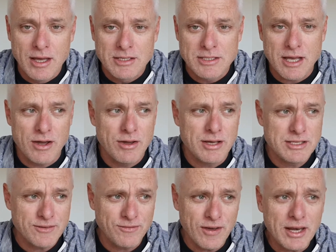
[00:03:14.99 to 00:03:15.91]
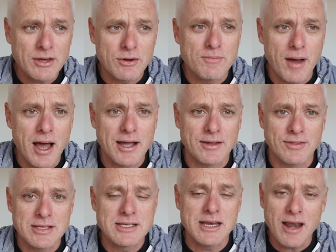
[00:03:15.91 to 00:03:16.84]
So it's a fairly good market.
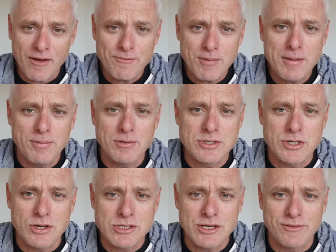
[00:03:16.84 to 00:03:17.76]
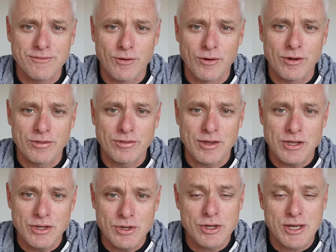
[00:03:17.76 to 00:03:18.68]
There's enough people searching for it
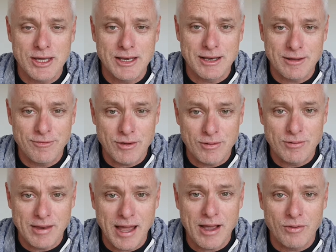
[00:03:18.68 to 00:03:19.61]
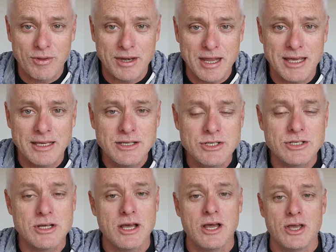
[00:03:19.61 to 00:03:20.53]
that you can, if you nail the
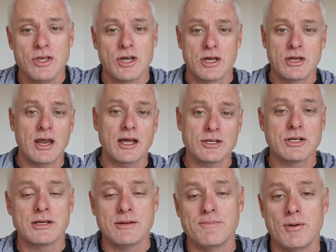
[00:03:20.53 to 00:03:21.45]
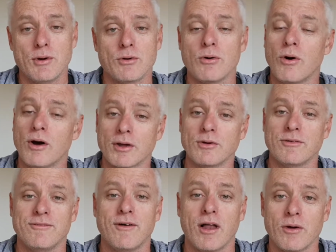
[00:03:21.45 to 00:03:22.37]
niche, you can actually build quite a good
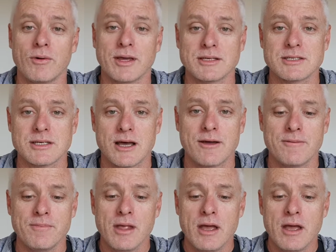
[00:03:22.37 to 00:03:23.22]
following. So